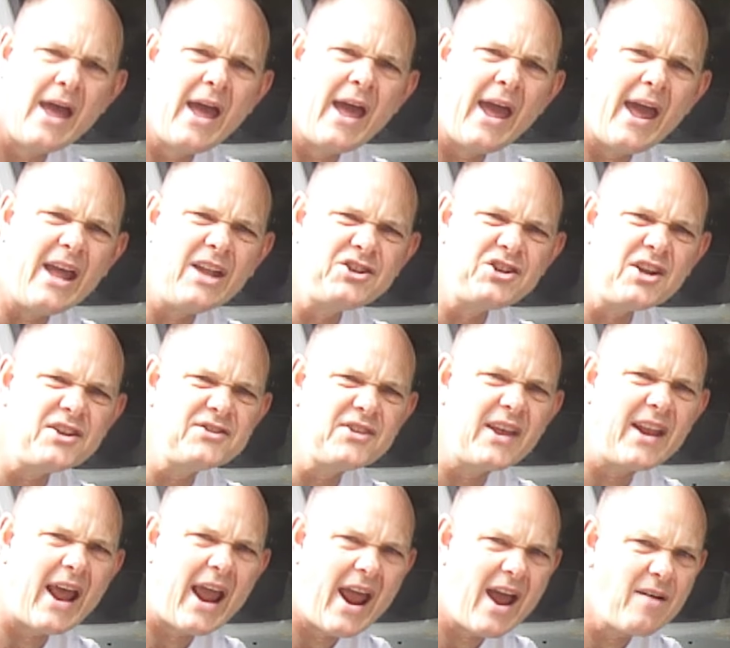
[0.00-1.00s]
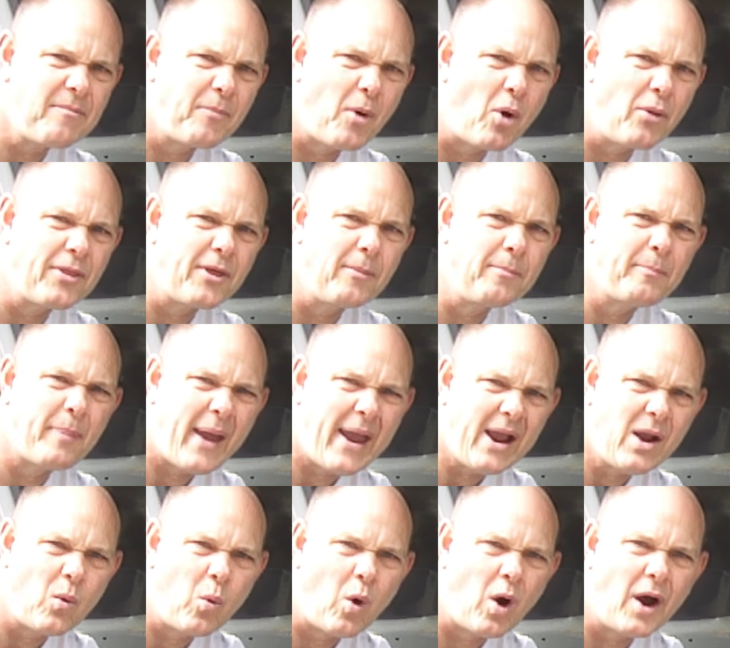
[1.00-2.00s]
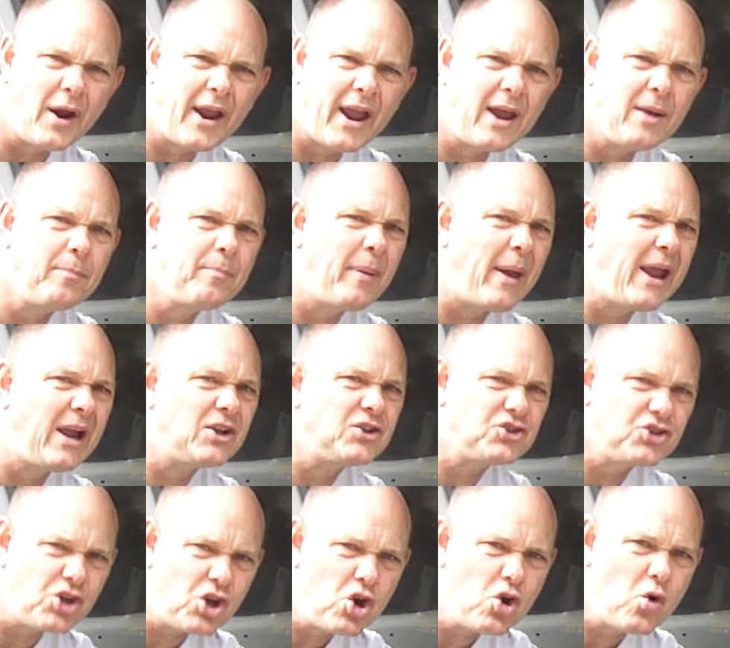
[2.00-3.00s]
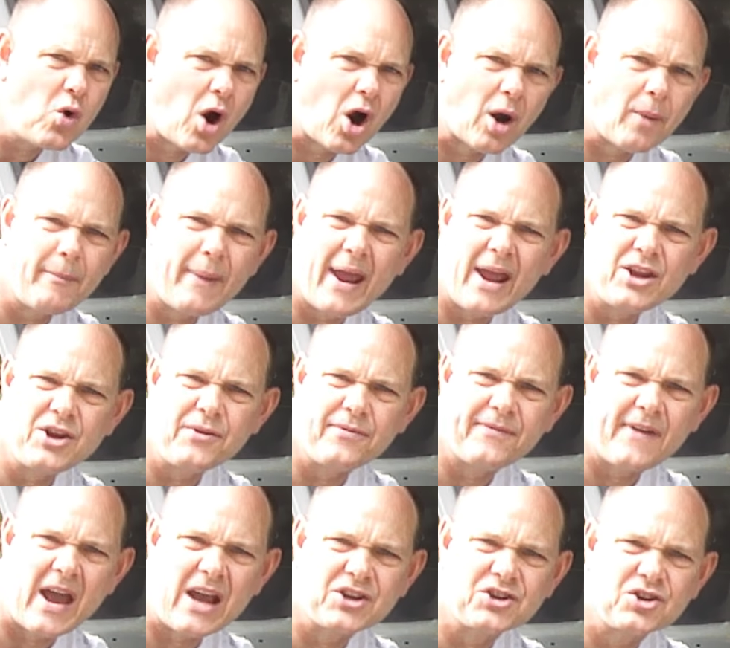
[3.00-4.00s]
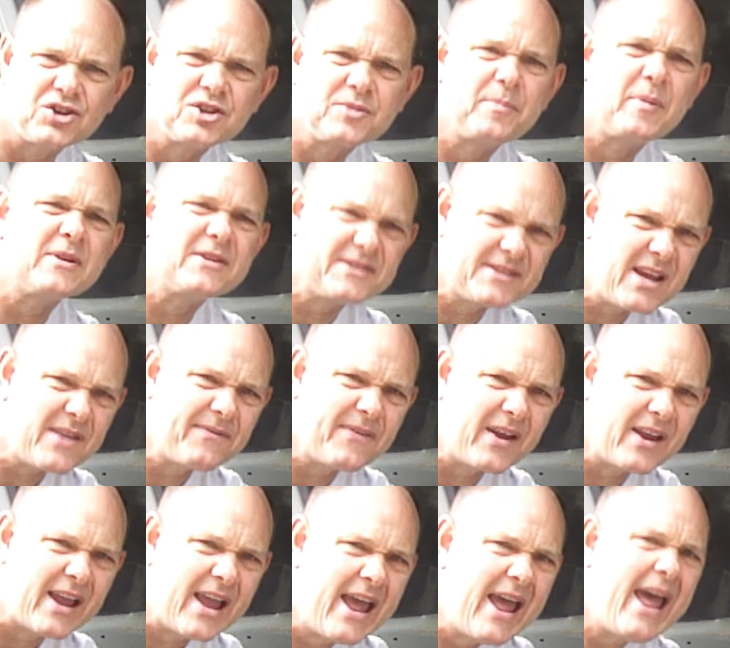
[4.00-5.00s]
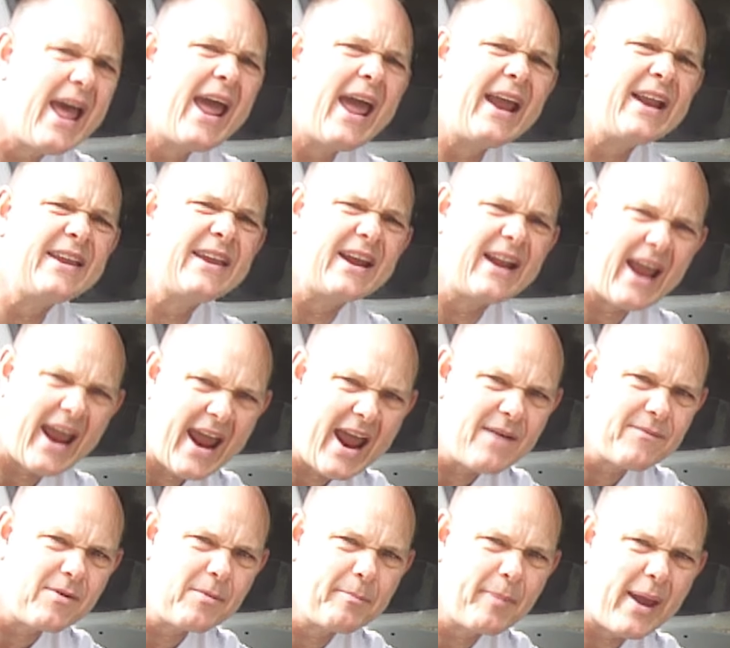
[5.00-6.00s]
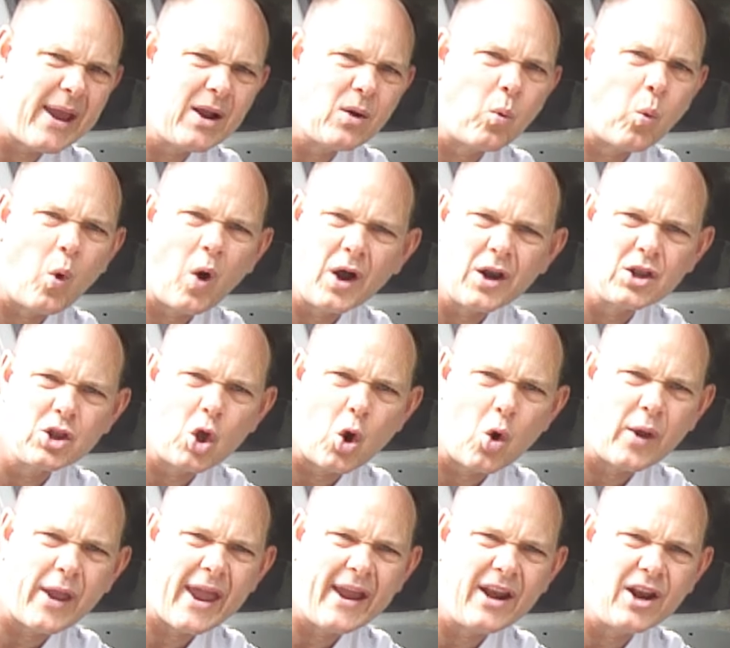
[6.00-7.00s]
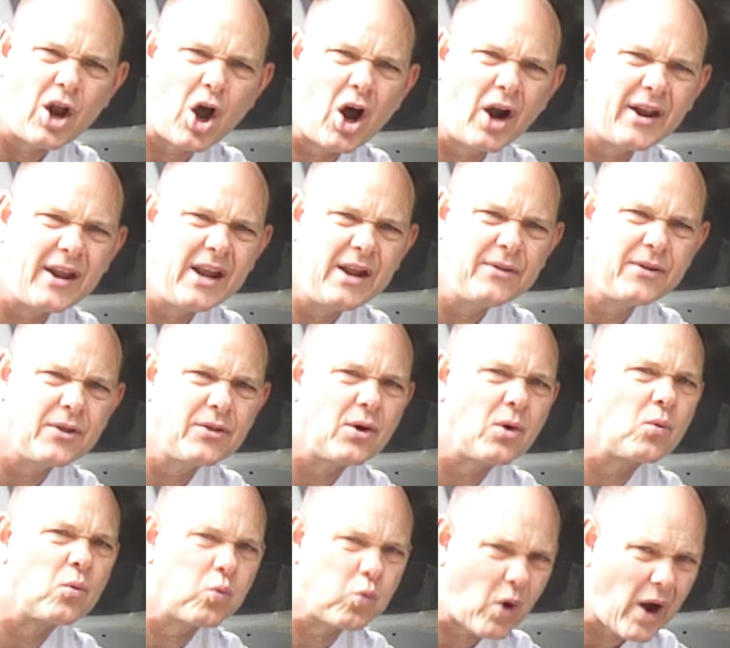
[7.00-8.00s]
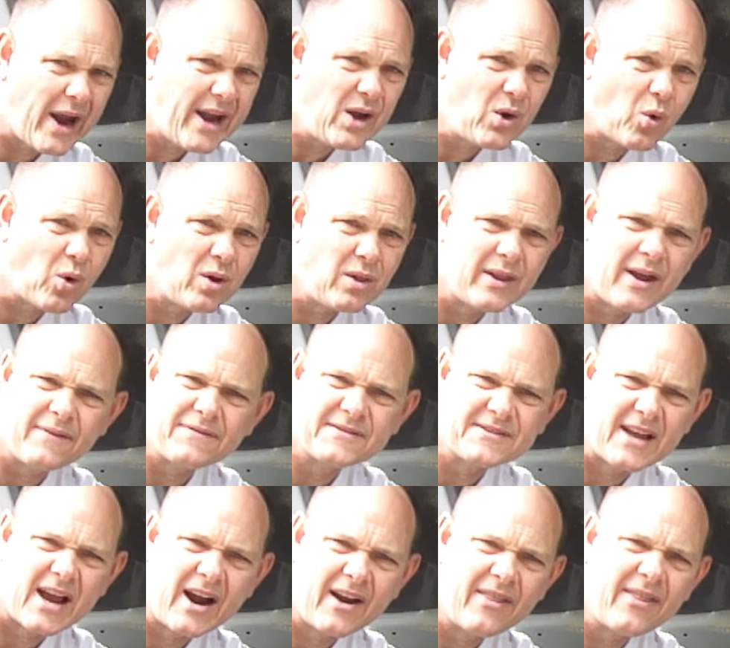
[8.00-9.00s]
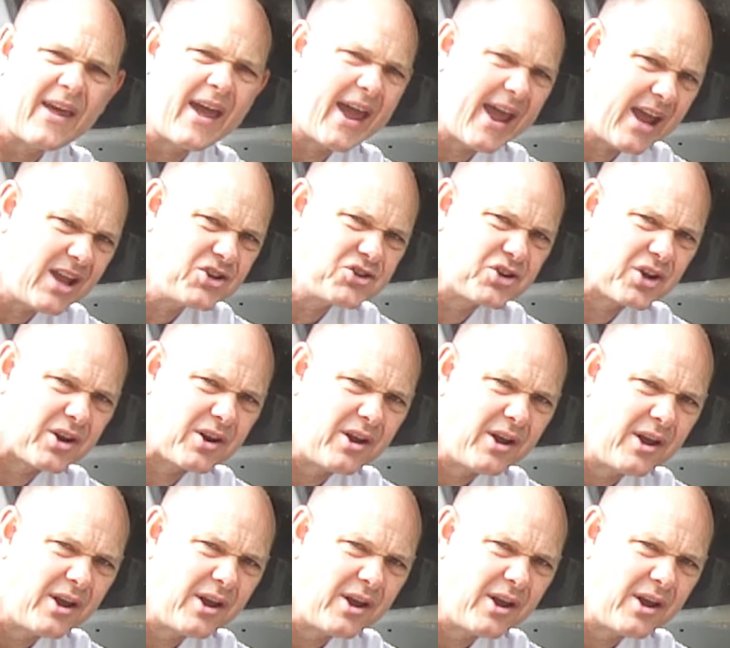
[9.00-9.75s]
Engines that have both a Bank 1 and Bank 2 are manufacturer specific and can have a Bank 1 located on either the right or left side of the engine.